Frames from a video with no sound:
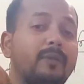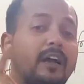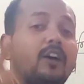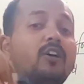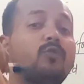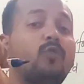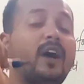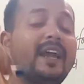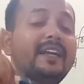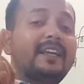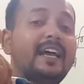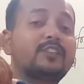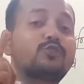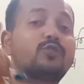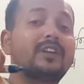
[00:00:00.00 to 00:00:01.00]
or why it
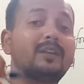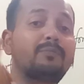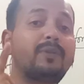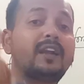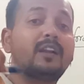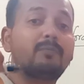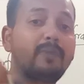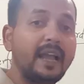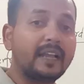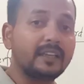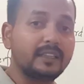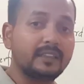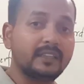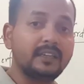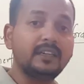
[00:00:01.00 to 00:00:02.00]
has to repelled back
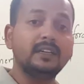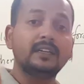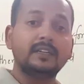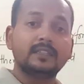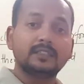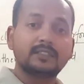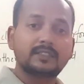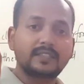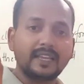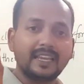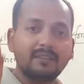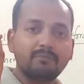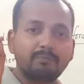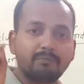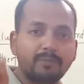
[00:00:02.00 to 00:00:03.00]
in the
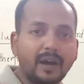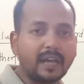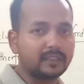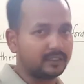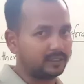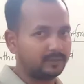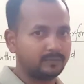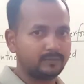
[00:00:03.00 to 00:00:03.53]
same path?